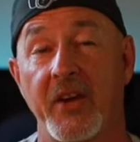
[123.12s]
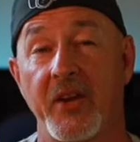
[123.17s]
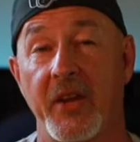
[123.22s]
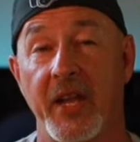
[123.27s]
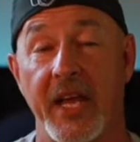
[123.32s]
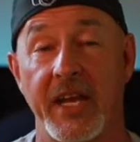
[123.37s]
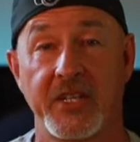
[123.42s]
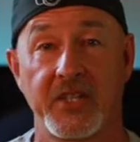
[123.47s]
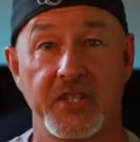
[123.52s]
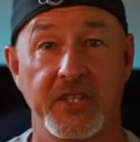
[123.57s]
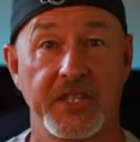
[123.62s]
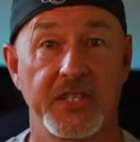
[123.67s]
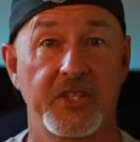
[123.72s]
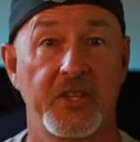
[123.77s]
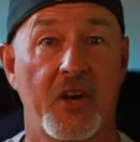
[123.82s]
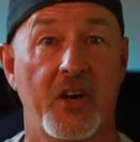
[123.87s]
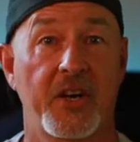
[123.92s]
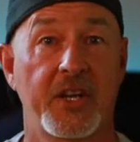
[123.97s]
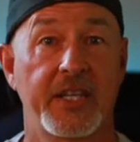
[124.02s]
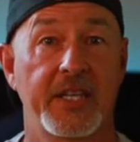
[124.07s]
it'll actually
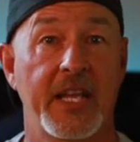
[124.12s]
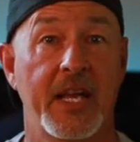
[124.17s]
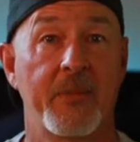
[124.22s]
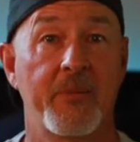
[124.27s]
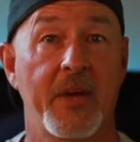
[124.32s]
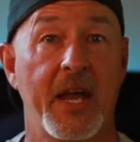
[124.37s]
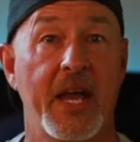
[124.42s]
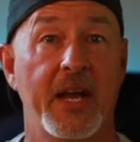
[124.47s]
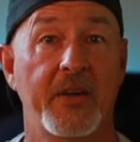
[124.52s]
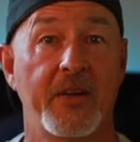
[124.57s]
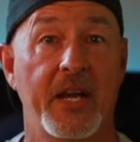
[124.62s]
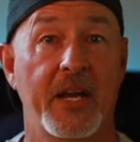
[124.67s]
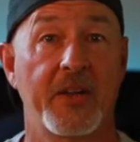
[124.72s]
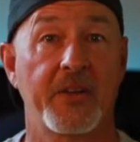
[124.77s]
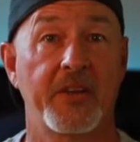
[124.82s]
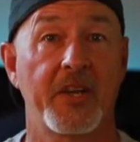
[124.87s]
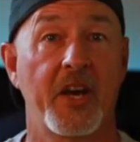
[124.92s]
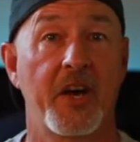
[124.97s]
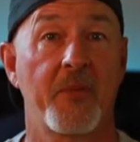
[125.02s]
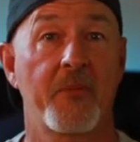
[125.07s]
darken that
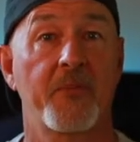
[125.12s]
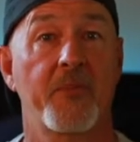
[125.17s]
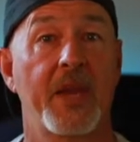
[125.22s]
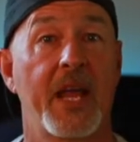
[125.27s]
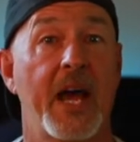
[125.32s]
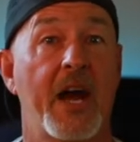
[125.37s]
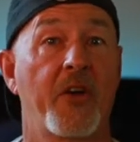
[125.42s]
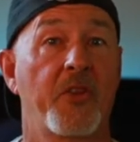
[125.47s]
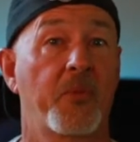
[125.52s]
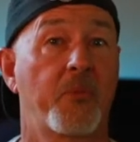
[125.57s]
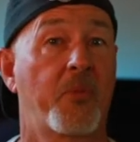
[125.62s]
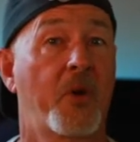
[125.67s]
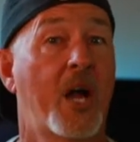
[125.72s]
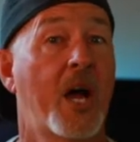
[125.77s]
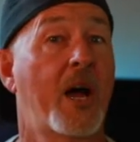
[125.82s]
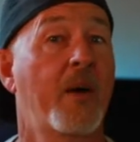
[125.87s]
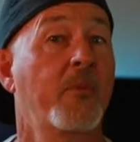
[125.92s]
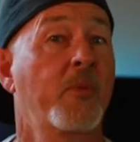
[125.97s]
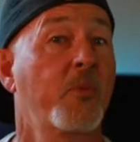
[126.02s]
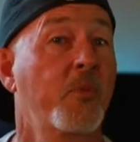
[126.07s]
background up. Now the
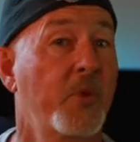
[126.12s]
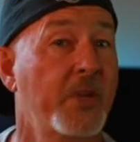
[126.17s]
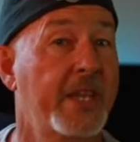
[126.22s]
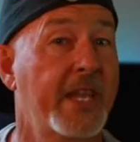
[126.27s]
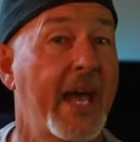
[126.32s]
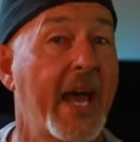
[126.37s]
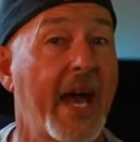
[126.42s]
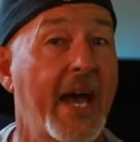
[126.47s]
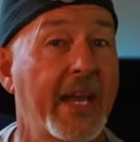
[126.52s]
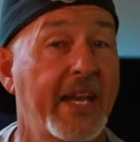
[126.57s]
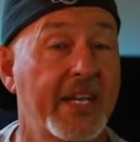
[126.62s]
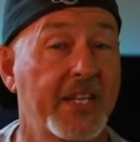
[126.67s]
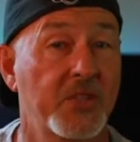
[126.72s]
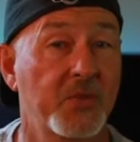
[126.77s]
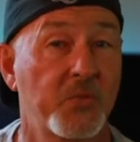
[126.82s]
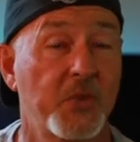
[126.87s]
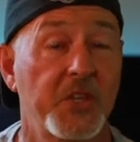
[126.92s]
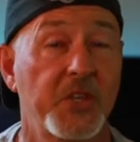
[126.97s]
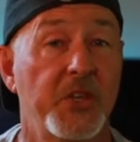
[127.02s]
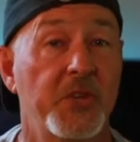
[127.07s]
problem with that is
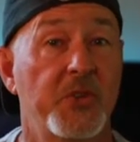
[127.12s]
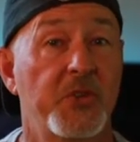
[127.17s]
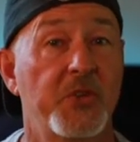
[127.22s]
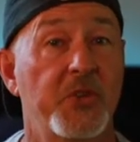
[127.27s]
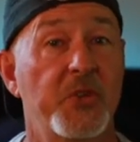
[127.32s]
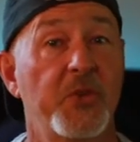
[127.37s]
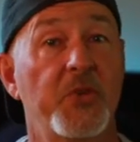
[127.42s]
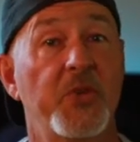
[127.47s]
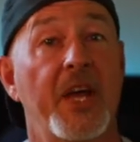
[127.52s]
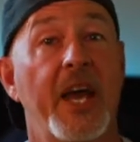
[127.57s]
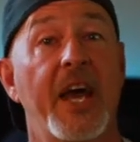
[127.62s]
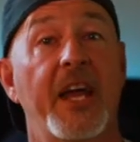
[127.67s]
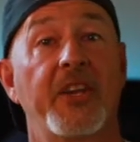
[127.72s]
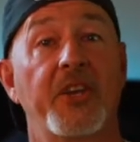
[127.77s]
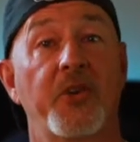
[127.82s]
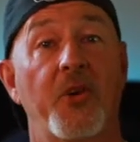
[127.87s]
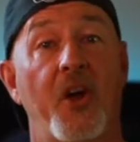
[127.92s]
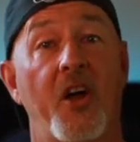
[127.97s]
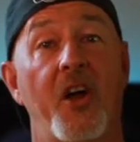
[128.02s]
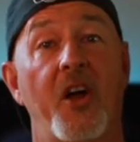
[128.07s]
when you do that,
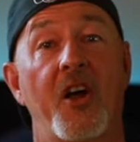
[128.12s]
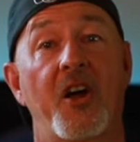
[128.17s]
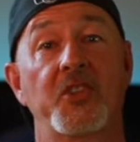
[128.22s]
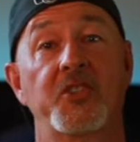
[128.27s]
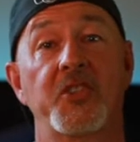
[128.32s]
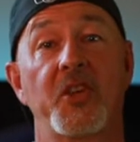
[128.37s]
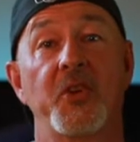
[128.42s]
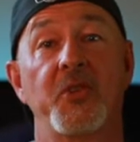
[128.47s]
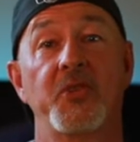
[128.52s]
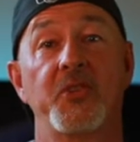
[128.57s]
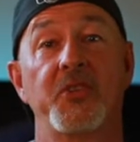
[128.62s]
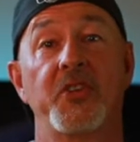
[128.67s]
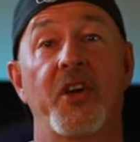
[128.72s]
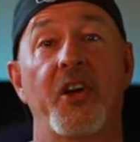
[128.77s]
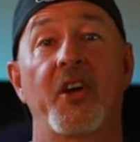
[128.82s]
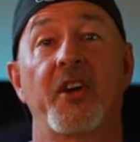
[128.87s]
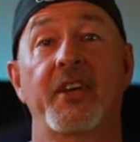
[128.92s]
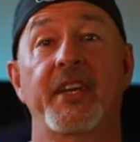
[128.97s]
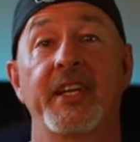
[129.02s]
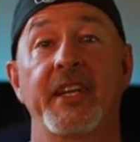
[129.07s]
you're also
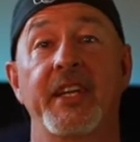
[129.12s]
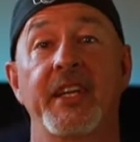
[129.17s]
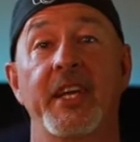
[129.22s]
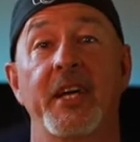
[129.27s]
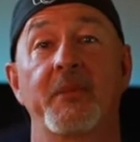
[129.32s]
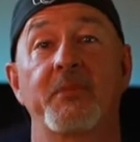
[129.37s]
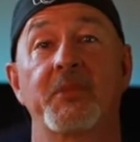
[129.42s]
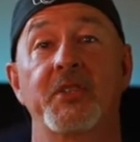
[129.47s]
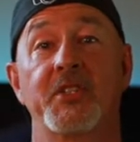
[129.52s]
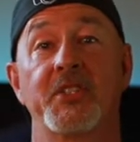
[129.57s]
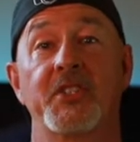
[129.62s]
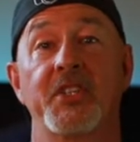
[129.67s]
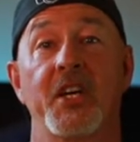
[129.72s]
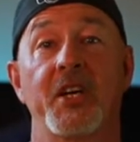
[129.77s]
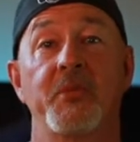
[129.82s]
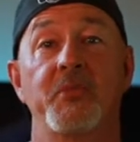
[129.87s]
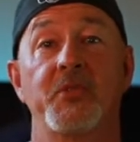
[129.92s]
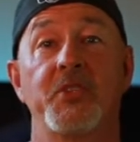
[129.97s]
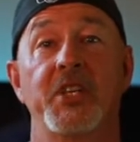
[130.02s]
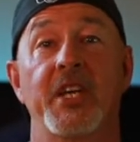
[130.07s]
darkening up the
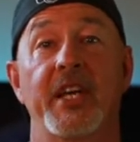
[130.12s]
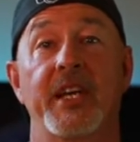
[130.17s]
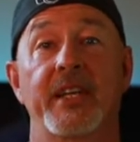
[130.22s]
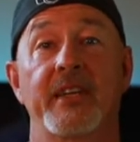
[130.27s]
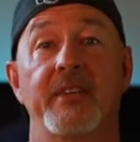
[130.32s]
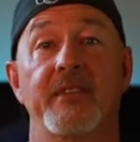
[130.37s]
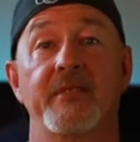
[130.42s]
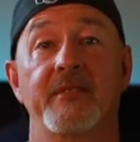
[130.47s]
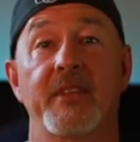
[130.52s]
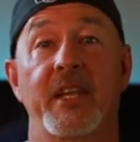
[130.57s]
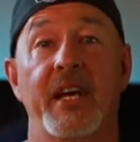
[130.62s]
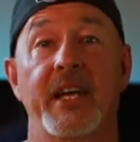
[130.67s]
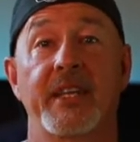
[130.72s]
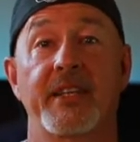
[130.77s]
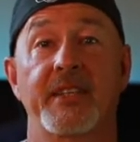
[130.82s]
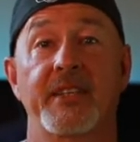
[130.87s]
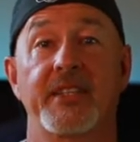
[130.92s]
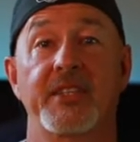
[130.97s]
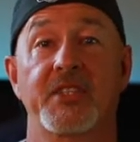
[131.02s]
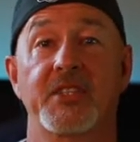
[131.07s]
subject,
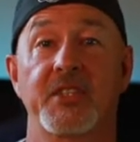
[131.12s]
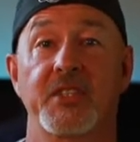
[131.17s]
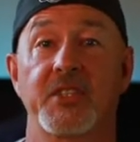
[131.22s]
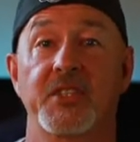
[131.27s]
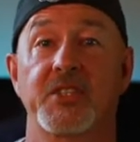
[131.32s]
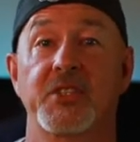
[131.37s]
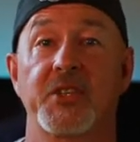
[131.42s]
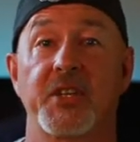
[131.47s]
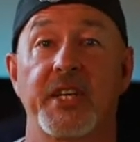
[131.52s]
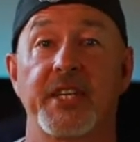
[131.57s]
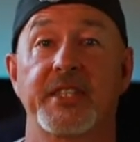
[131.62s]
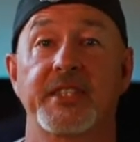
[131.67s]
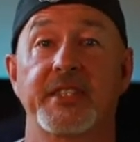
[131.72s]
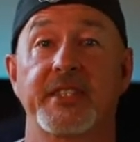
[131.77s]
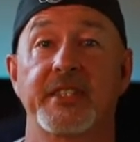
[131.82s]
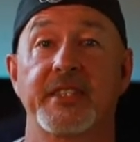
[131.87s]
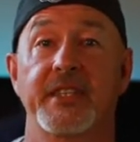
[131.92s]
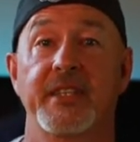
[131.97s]
like this illustration.